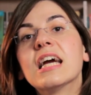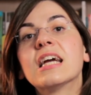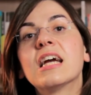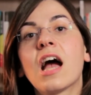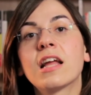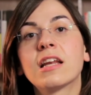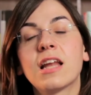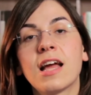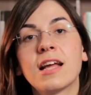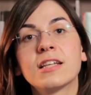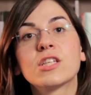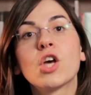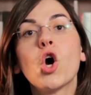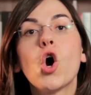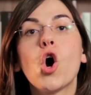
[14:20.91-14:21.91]

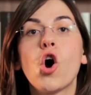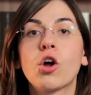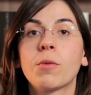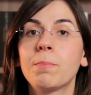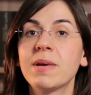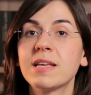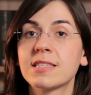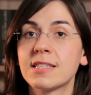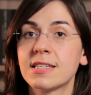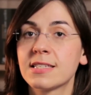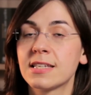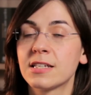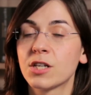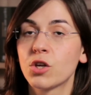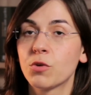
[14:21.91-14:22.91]
guidelines on
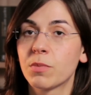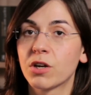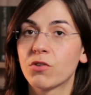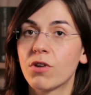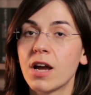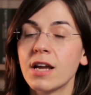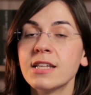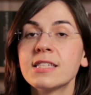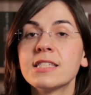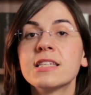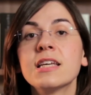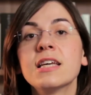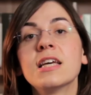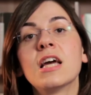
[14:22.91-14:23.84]
business and human rights,